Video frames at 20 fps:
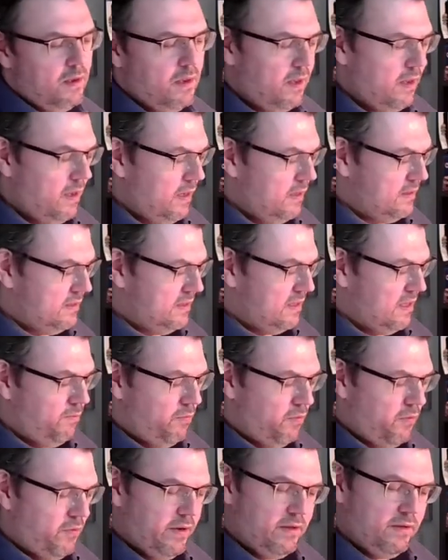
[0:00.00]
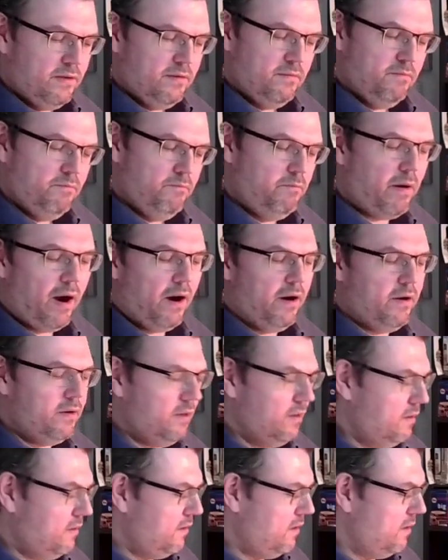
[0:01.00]
as separate part.
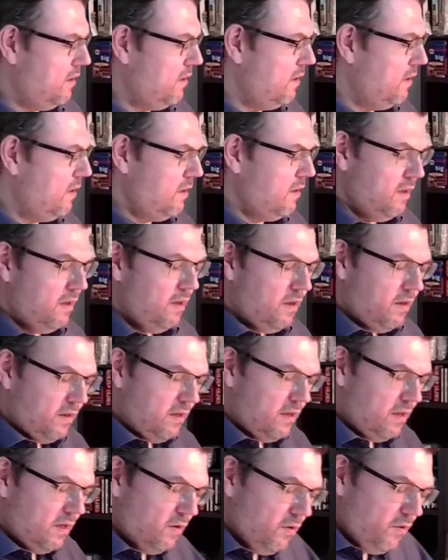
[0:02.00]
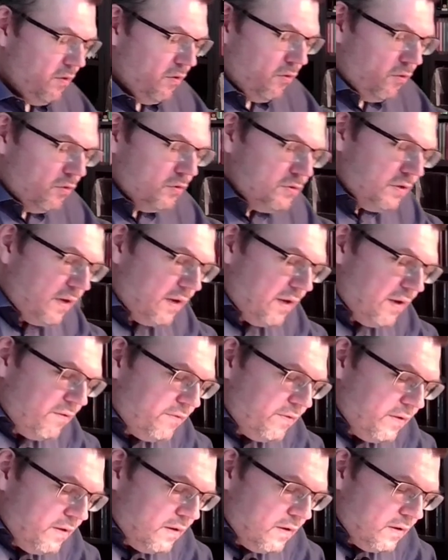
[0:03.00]
Yeah. Here you also have
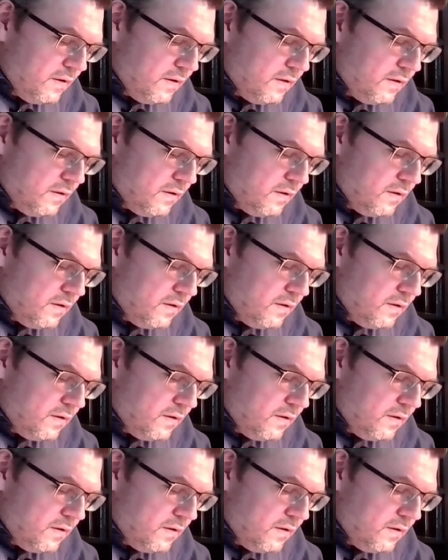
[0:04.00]
here